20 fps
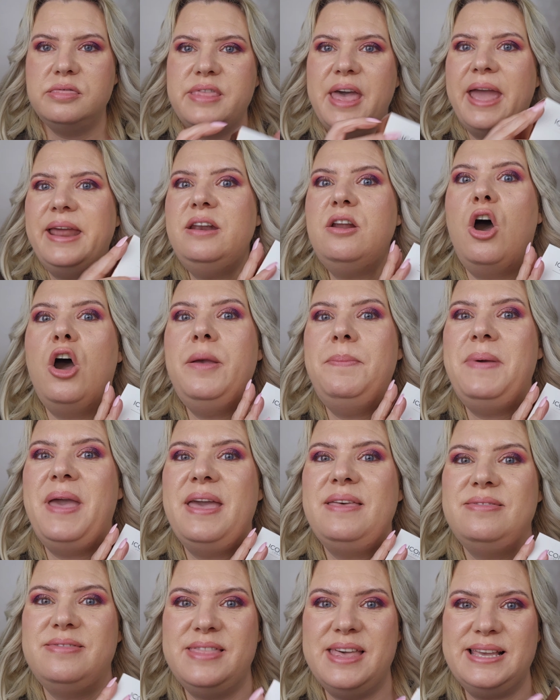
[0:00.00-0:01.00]
Then I
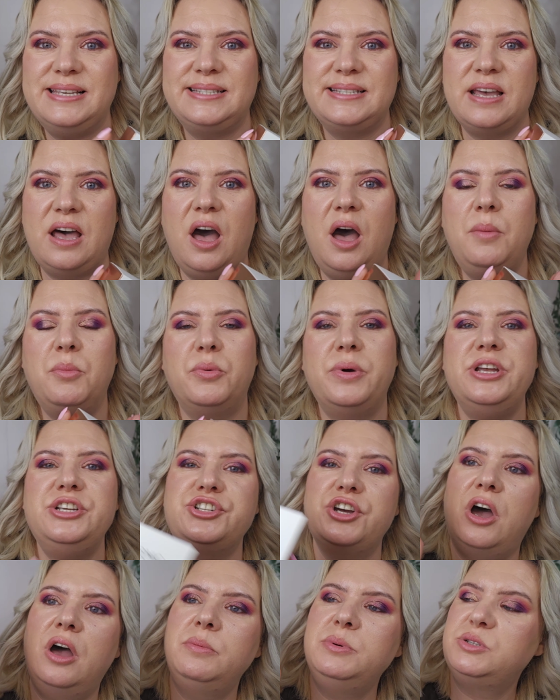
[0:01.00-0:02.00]
picked this up,
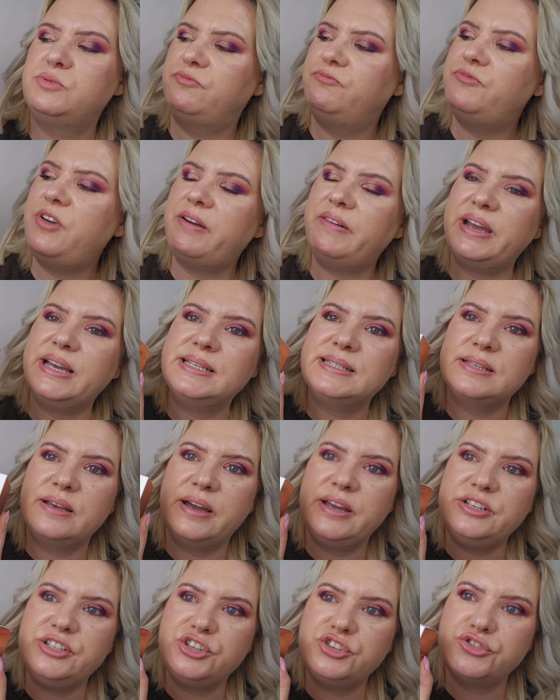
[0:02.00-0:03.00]
which I was very
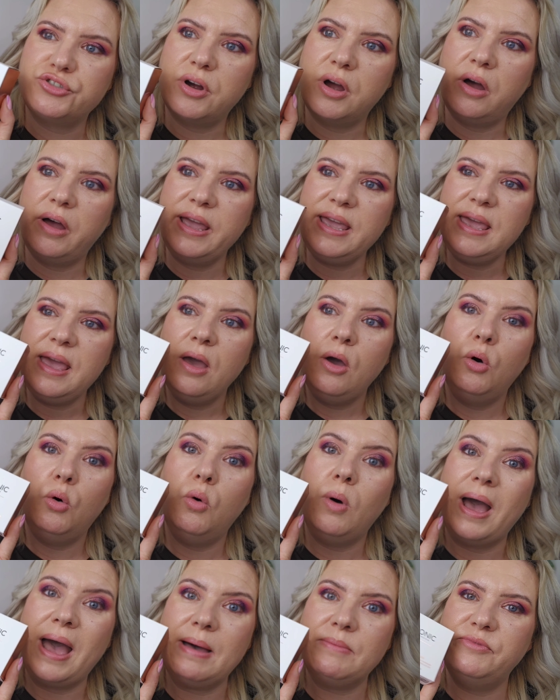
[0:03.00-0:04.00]
excited to try,
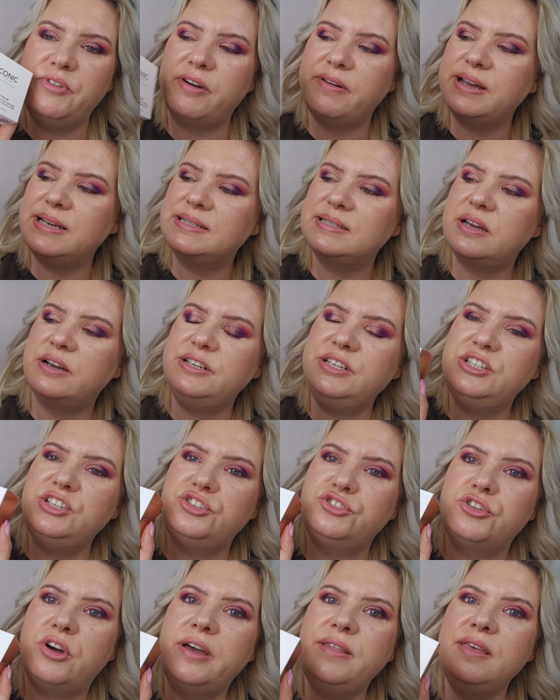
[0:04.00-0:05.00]
or am very excited
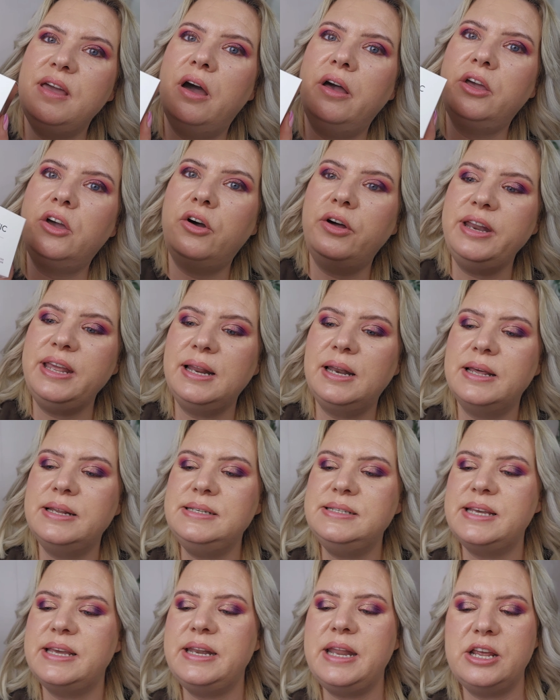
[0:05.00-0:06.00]
to try, the Iconic
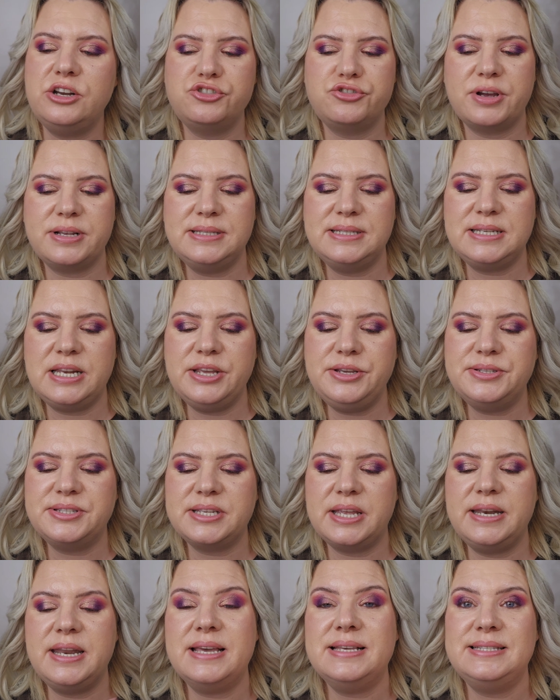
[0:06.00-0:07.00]
London
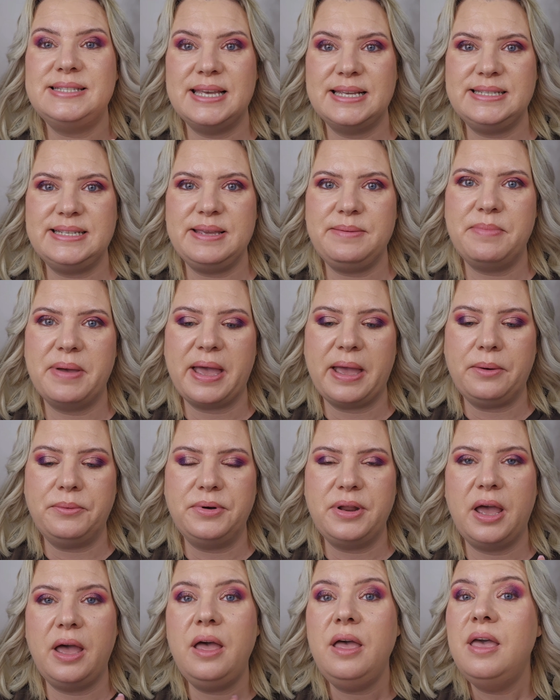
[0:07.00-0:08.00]
Translucent Setting
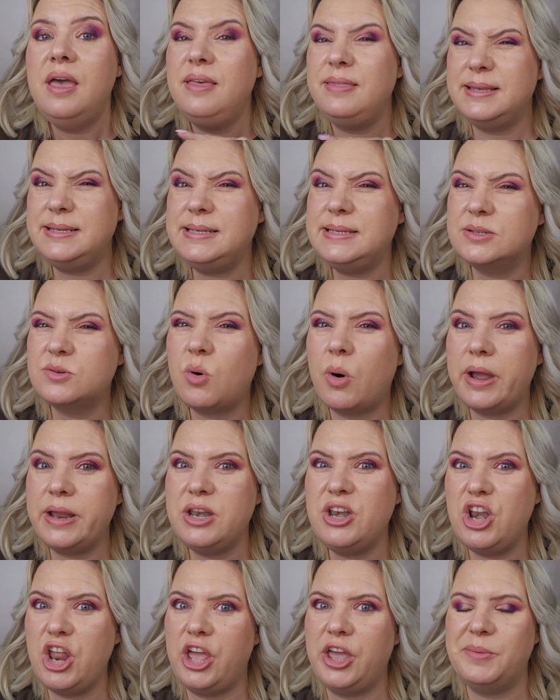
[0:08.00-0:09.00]
Powder. This is
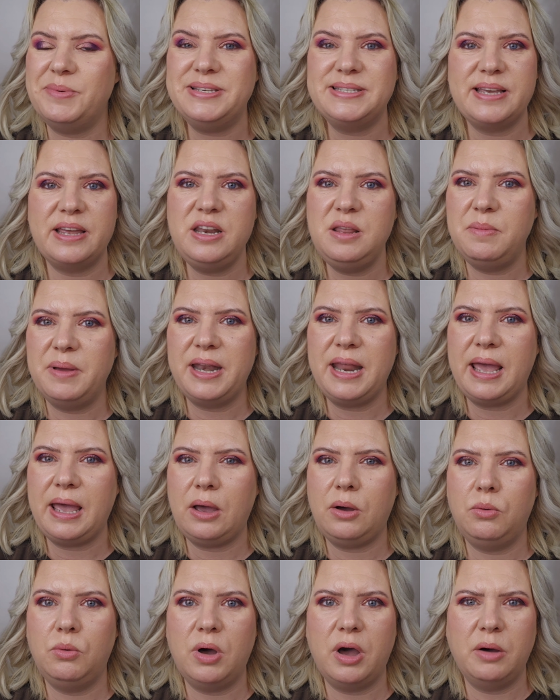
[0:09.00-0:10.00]
quite new. It's only been
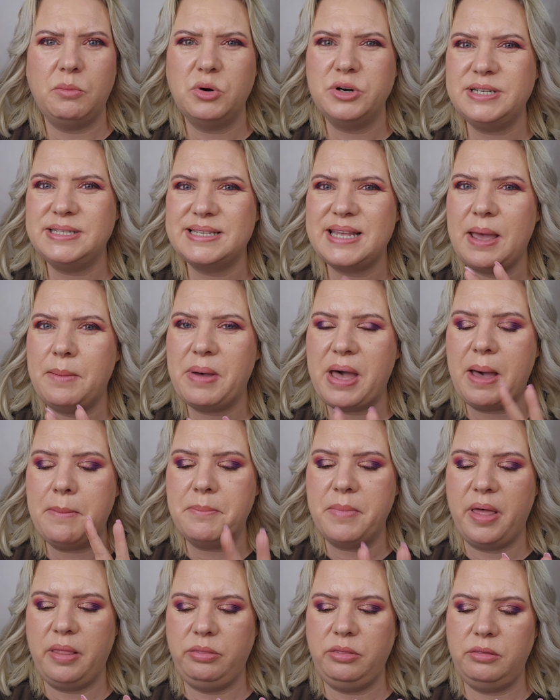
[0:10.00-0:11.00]
out, I want to say, about
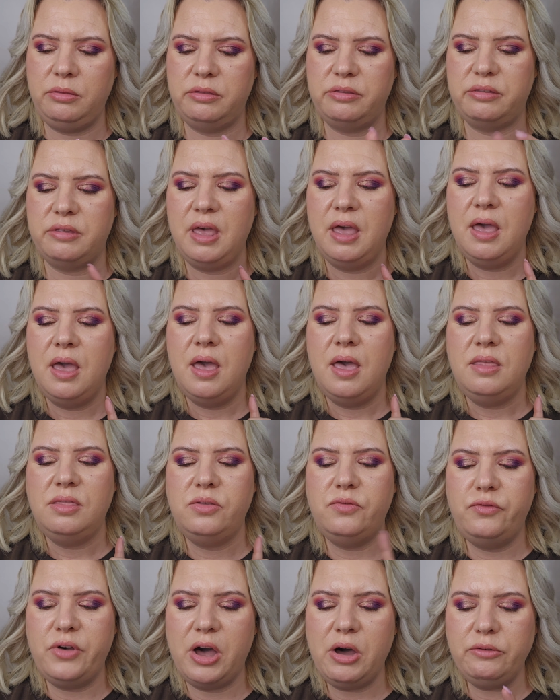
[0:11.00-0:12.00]
a month
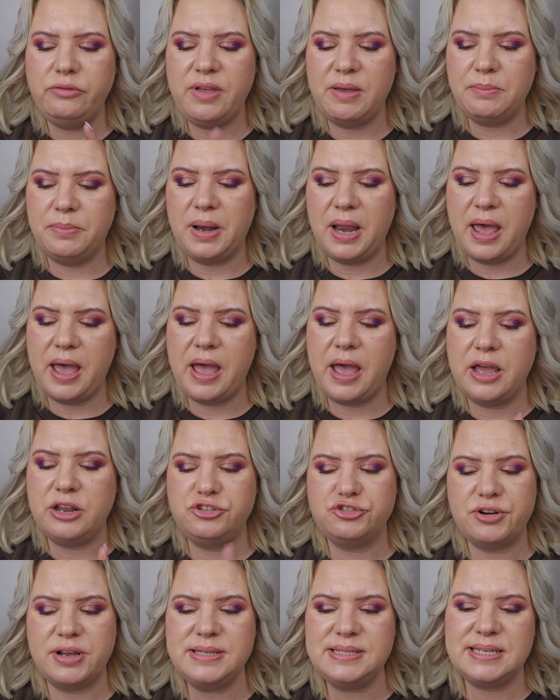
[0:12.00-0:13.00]
the Velvet
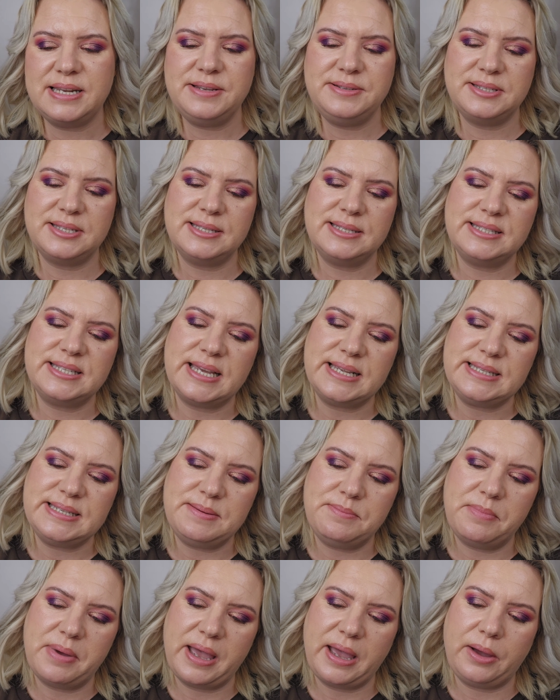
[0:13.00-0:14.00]
Blur Translucent
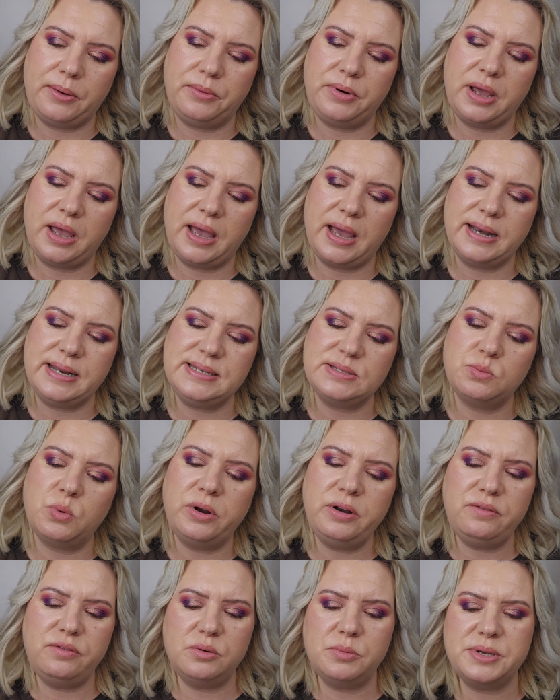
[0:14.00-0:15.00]
Setting Powder and it's
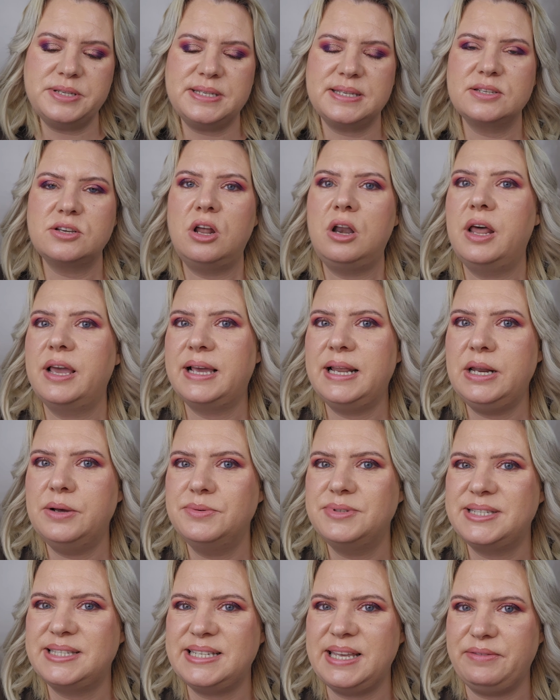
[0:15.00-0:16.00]
one of the ones that's got like a
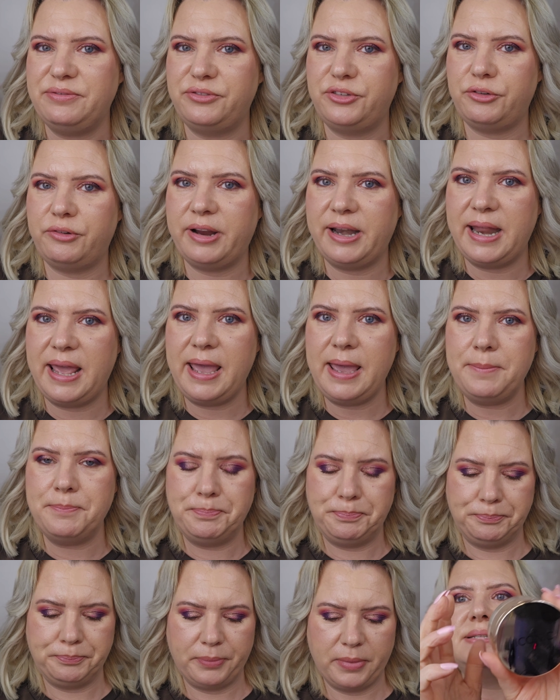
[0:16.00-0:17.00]
little sifter in
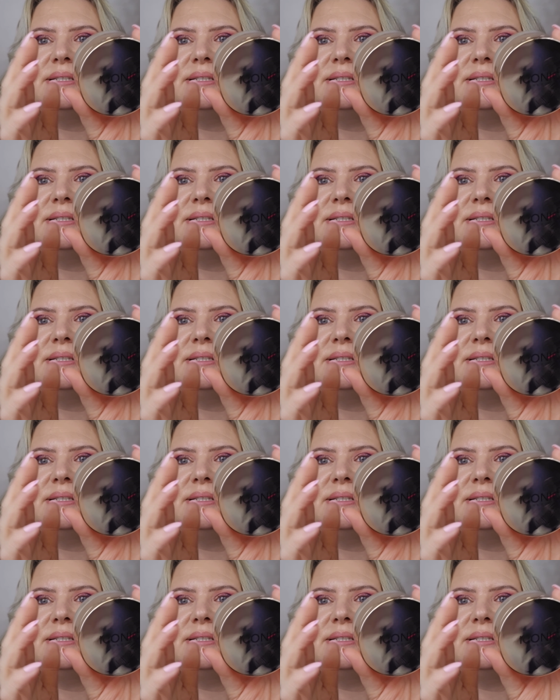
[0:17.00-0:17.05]
it.